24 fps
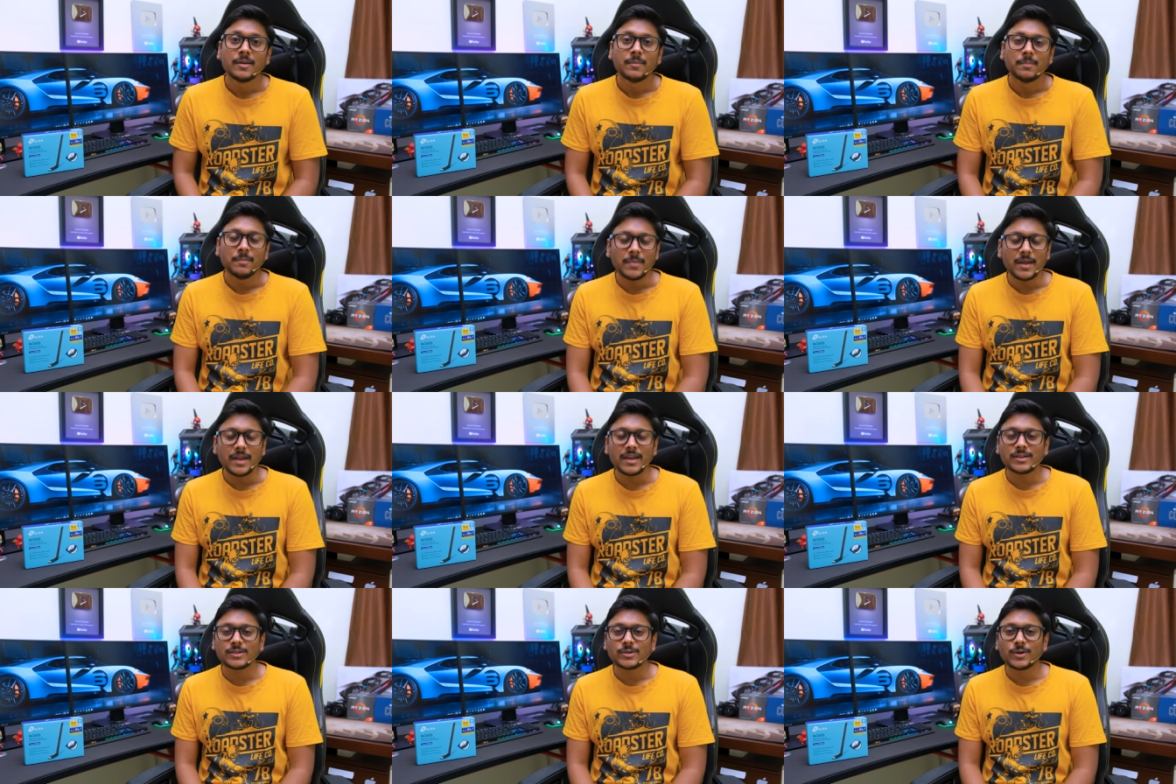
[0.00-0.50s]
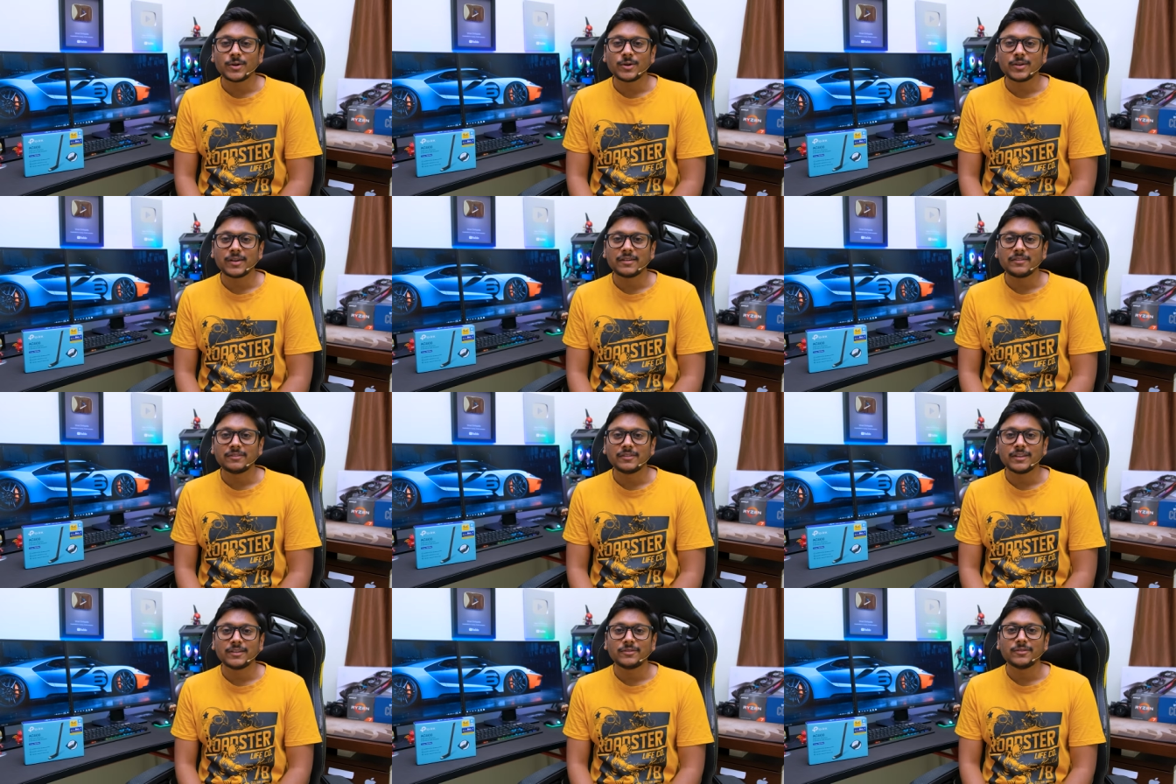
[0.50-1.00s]
Make sure to
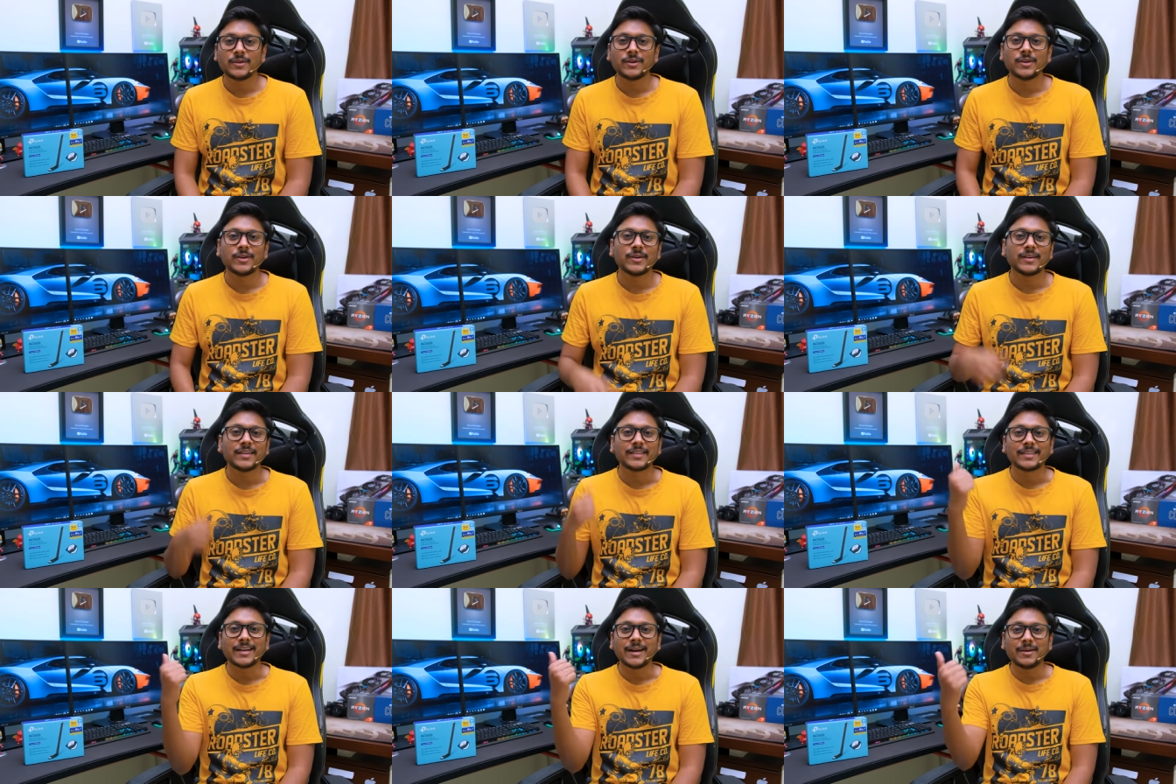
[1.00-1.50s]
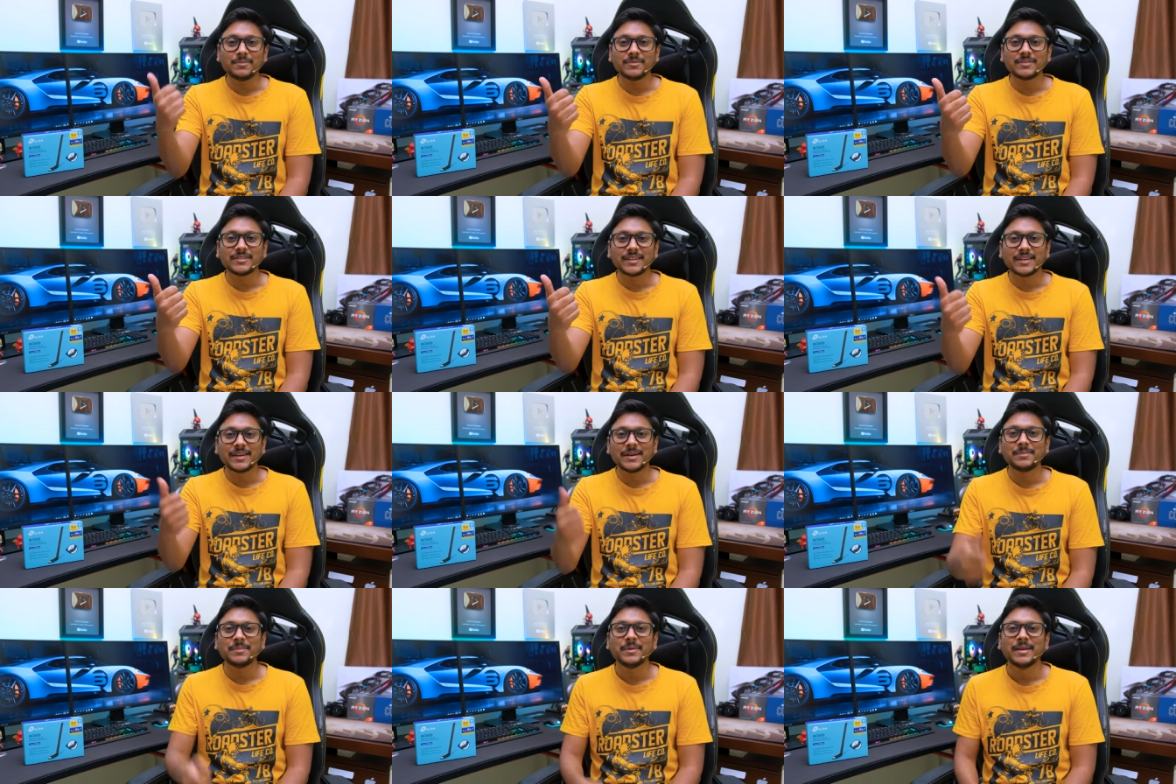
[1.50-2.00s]
give this video a thumbs
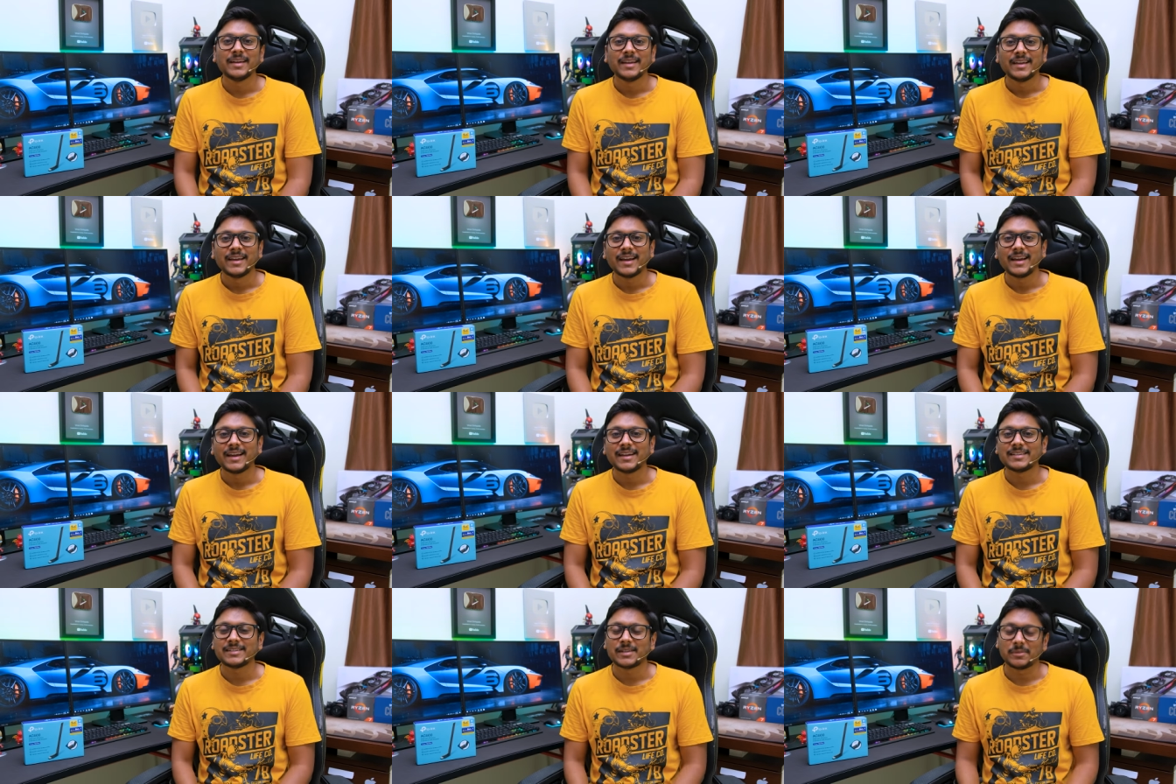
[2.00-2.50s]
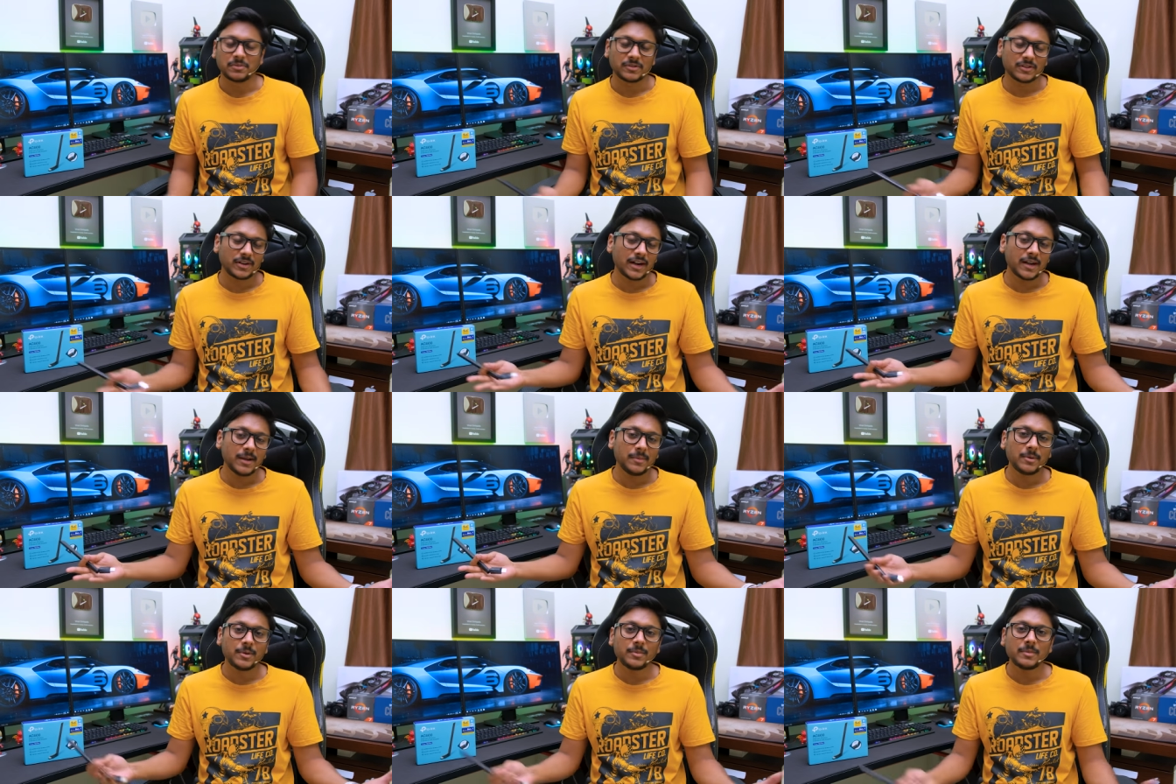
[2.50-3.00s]
up and
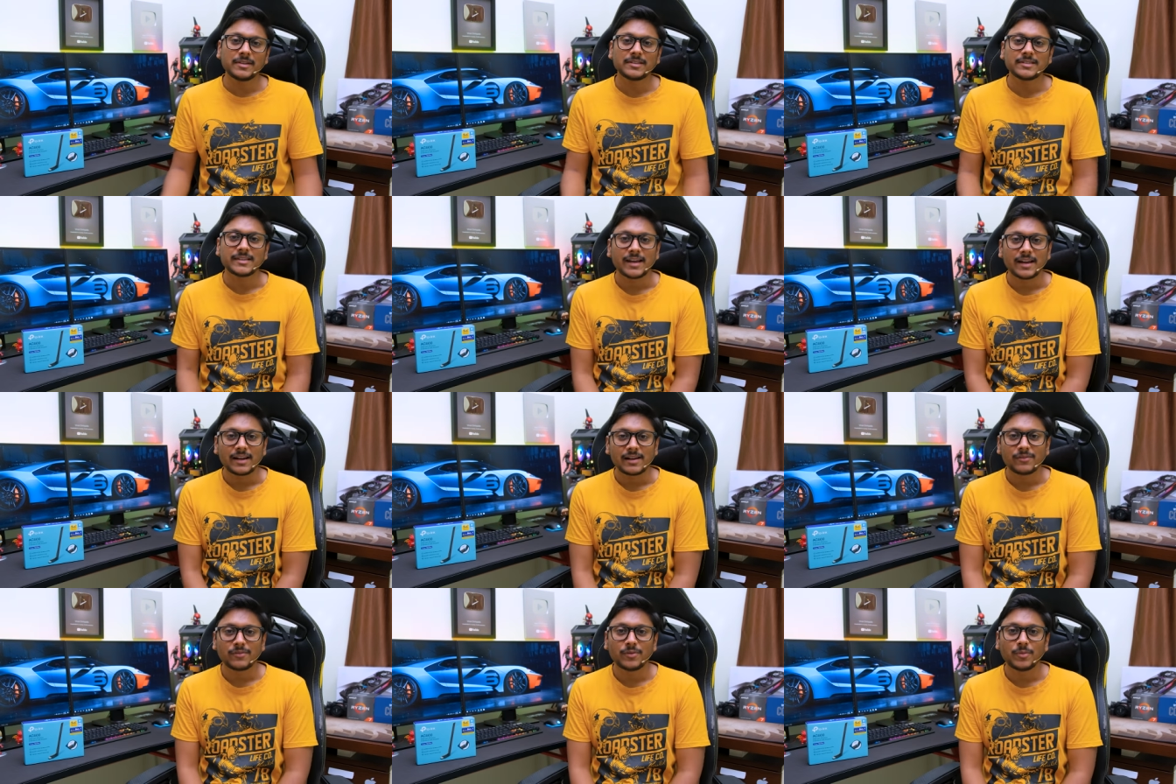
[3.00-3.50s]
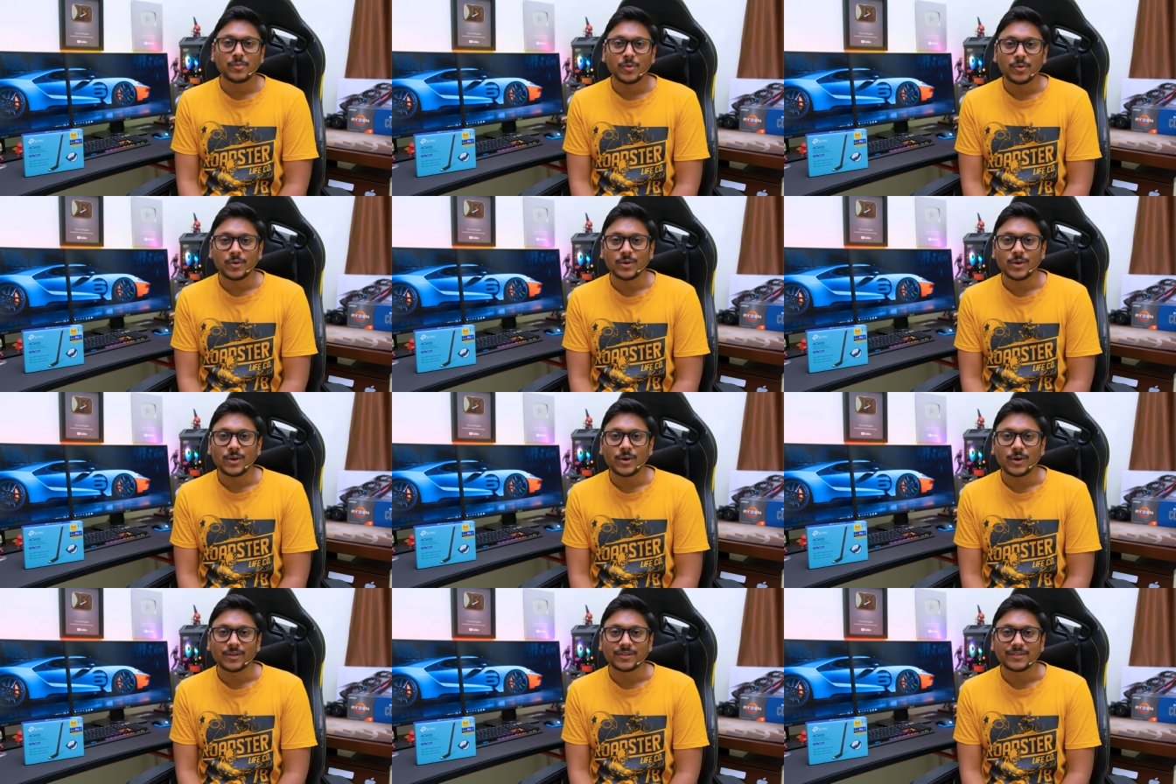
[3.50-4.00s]
subscribe to my channel for more
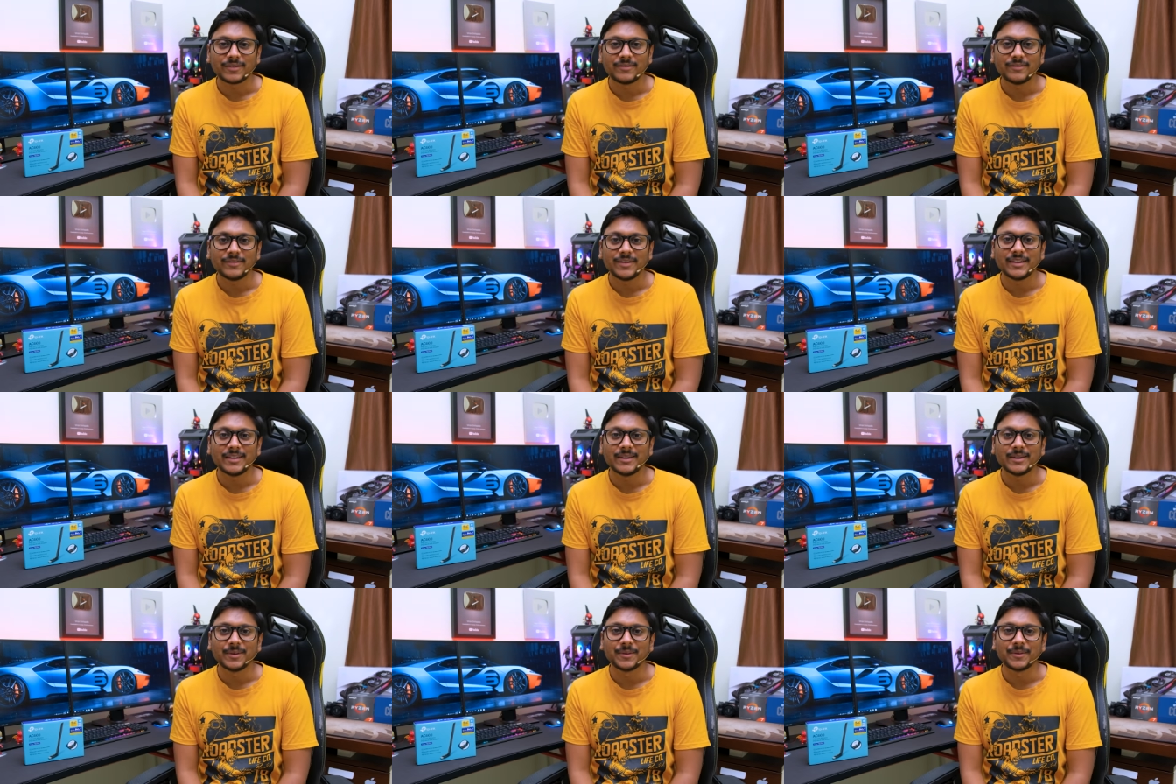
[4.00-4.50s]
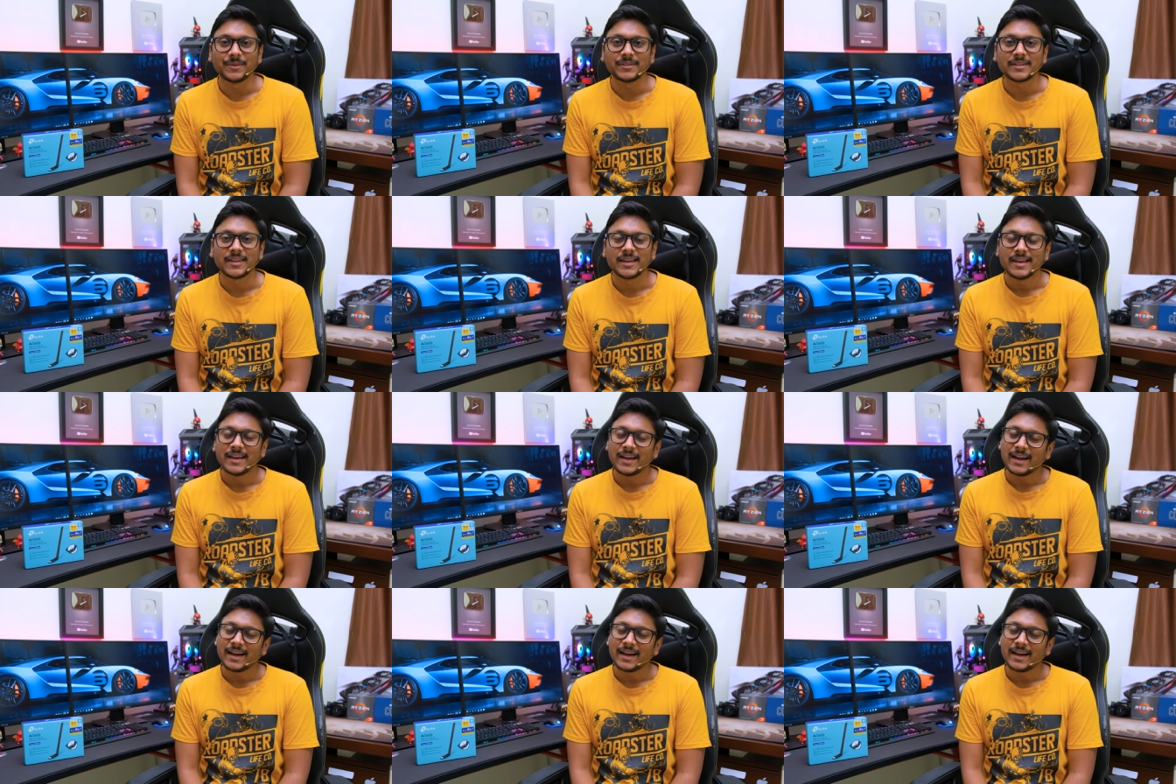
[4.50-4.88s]
new awesome videos